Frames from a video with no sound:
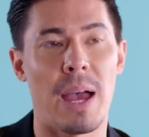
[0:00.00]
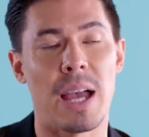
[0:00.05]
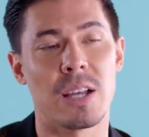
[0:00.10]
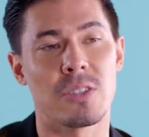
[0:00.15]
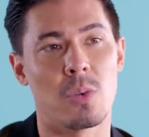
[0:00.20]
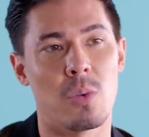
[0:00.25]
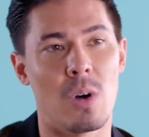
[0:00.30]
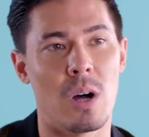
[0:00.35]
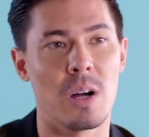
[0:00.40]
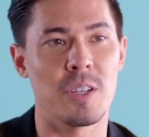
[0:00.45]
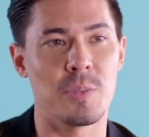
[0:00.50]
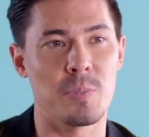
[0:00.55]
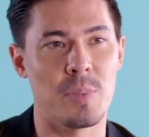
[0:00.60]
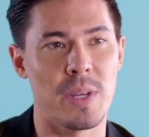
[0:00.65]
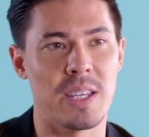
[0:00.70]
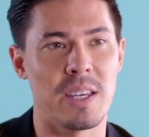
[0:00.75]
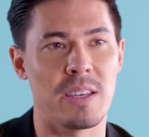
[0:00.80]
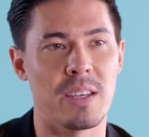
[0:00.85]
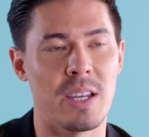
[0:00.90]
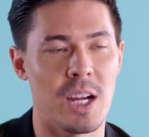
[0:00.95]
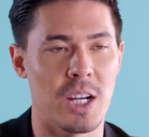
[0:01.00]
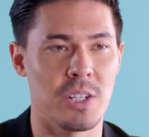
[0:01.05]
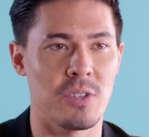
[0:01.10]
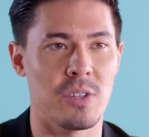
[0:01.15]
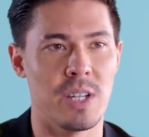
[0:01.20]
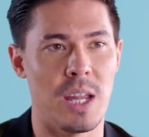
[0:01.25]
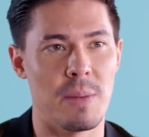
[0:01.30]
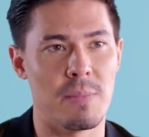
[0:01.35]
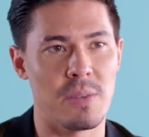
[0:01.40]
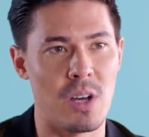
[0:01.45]
Max Huang is playing a
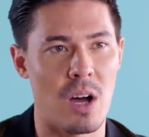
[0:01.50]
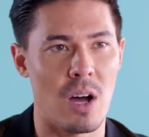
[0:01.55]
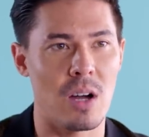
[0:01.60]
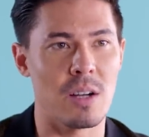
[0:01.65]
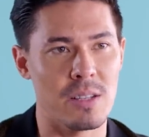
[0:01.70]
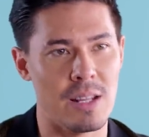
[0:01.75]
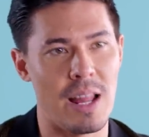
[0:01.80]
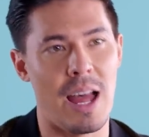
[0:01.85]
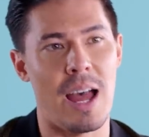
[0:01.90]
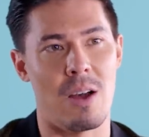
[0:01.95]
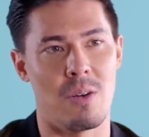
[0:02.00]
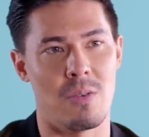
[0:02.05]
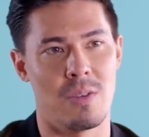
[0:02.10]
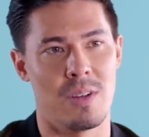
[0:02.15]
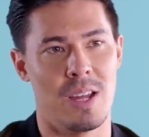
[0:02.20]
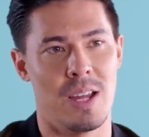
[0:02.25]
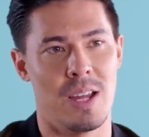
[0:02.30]
character named Kung Lao.